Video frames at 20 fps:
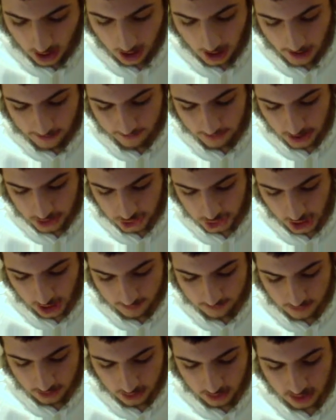
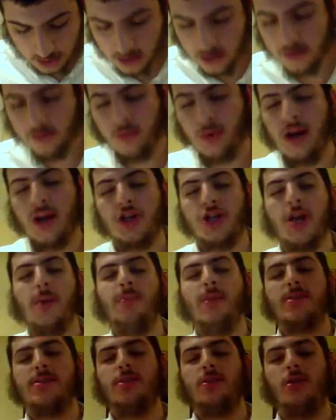Hashem, when
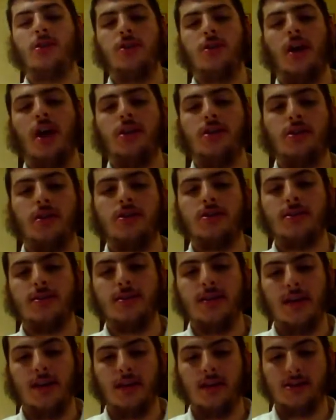Hashem
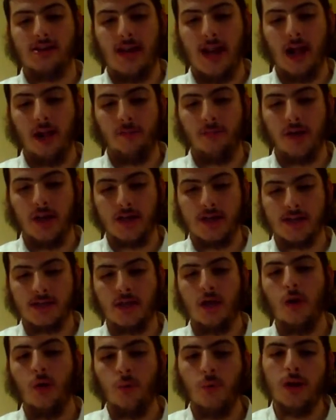doesn't help
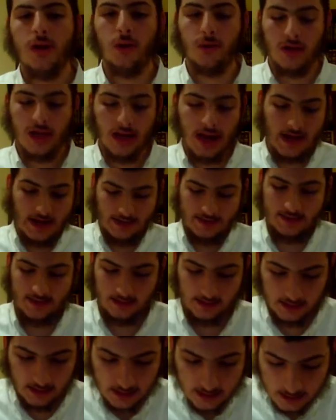us, we don't get
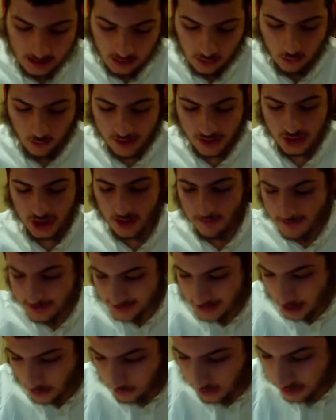anything. When Hashem
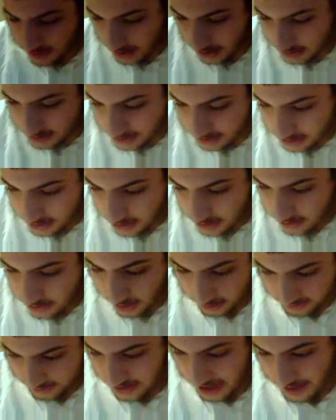is not with us,
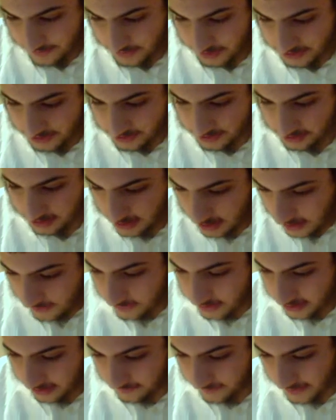nothing happens.
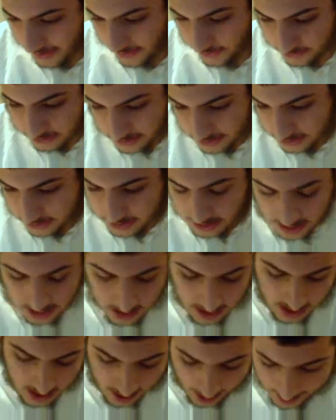Everything fails.
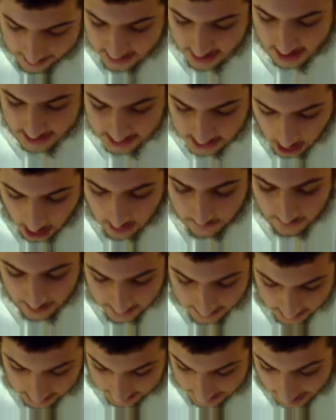And that's Hava,
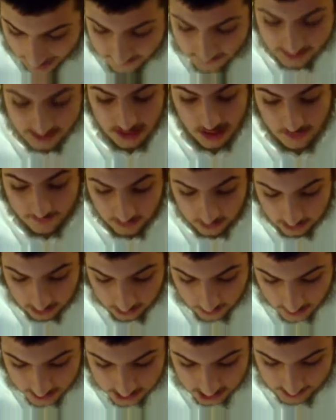and then he davens Hava
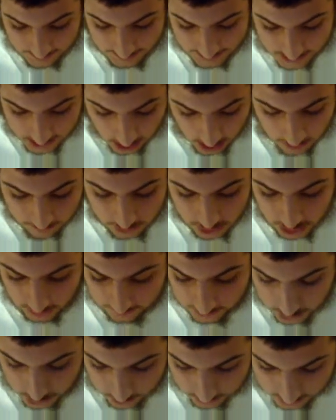lanu ezras mitzar
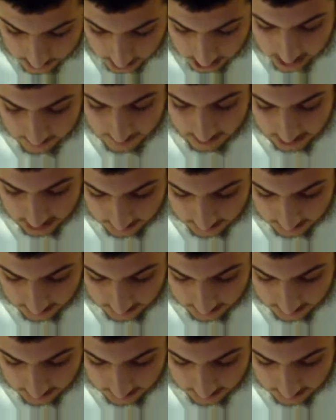v'shav teshuas adam